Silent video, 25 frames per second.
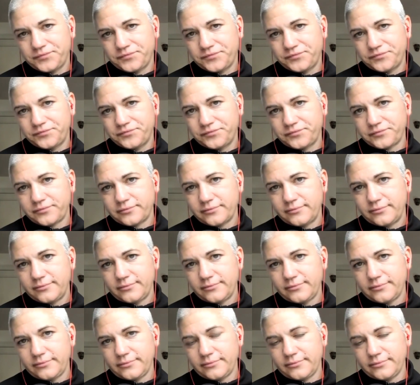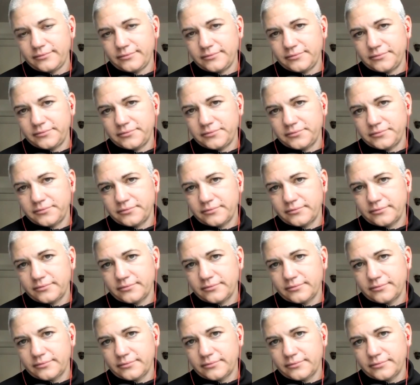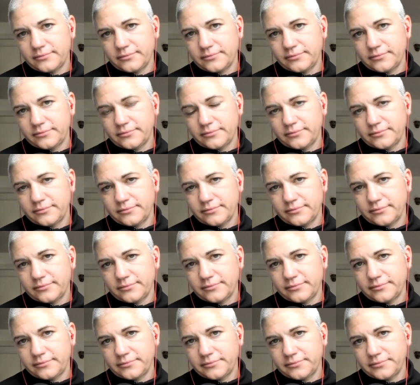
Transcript: (not speaking)